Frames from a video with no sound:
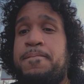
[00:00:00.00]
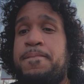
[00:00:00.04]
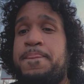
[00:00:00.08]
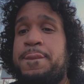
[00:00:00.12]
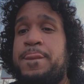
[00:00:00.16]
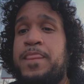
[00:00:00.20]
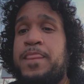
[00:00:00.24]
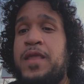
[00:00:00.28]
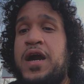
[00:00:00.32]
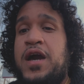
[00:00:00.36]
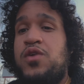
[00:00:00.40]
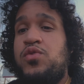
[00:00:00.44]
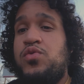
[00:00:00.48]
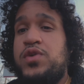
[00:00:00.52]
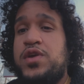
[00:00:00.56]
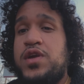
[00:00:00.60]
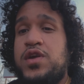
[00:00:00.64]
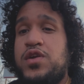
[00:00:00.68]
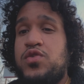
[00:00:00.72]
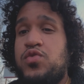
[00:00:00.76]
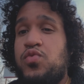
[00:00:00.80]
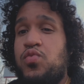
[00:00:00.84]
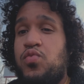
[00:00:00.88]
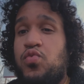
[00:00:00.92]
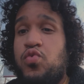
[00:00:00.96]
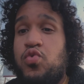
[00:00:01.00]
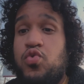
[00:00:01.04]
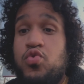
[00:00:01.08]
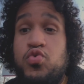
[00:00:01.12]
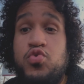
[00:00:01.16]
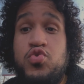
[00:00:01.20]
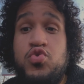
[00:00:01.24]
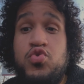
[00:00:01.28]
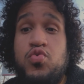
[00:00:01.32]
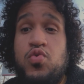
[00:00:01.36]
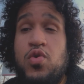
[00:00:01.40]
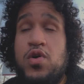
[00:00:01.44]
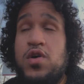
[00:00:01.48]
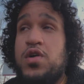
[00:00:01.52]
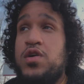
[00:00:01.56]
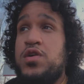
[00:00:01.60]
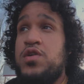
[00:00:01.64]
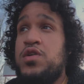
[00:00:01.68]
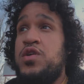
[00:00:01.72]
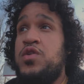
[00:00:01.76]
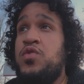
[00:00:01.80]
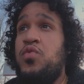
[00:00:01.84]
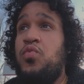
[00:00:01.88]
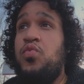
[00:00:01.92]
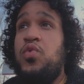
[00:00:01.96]
I don't care who you are
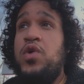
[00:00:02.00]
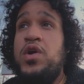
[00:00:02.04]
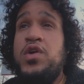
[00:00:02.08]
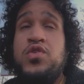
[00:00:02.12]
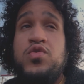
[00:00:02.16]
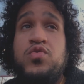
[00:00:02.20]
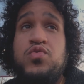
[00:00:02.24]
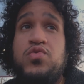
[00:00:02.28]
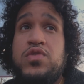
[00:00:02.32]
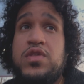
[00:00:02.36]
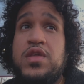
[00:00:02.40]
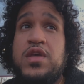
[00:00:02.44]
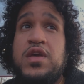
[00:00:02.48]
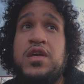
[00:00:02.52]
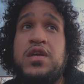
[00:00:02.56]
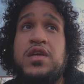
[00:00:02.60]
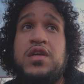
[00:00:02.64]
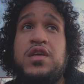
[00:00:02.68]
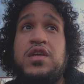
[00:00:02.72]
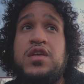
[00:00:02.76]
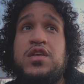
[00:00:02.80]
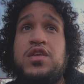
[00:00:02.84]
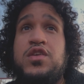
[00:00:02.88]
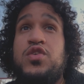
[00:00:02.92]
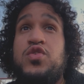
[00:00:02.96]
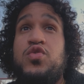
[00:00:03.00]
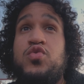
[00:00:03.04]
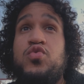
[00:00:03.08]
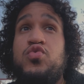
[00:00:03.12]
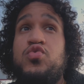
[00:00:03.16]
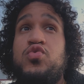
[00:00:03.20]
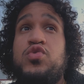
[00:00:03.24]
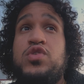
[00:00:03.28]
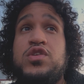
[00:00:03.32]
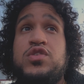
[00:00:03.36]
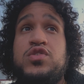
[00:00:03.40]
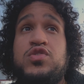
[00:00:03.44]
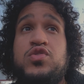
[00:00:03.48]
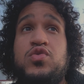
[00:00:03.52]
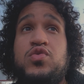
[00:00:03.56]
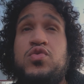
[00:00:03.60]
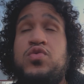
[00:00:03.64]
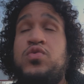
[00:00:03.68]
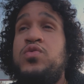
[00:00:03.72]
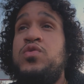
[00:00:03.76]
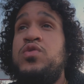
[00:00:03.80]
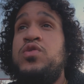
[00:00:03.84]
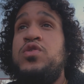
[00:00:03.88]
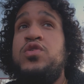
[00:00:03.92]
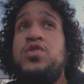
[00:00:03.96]
and what you think you, you could do.
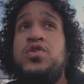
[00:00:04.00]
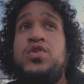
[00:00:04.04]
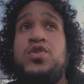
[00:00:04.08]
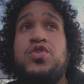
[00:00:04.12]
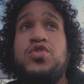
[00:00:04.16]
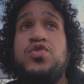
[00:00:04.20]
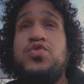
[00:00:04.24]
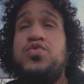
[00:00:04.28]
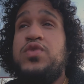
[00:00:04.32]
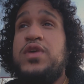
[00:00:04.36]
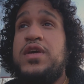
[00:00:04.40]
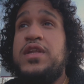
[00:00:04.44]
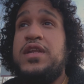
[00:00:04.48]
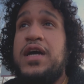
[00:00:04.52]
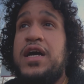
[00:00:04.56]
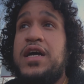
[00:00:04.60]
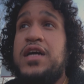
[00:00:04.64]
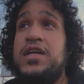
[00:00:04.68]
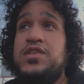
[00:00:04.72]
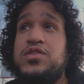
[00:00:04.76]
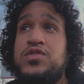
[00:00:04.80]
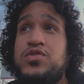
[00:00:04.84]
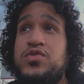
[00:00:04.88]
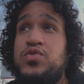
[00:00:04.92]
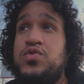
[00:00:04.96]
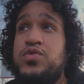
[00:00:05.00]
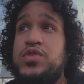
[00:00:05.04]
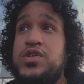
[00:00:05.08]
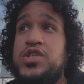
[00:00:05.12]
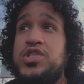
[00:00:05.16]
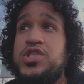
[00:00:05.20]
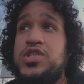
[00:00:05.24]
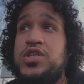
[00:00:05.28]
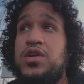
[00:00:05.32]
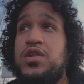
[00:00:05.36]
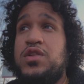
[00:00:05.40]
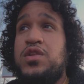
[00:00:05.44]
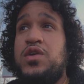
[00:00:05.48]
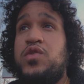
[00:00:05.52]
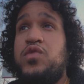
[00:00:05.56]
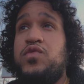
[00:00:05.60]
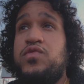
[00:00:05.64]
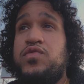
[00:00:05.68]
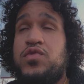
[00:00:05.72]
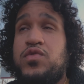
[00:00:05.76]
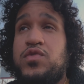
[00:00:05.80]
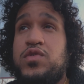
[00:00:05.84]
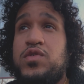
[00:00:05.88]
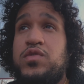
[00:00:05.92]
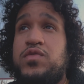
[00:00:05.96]
You cannot do this shit alone for
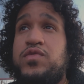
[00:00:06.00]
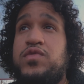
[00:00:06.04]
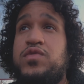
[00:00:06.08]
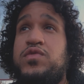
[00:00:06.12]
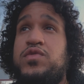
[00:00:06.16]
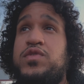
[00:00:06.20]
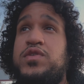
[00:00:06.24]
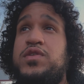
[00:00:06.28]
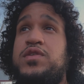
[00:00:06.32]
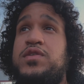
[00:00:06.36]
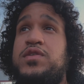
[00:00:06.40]
real, for real.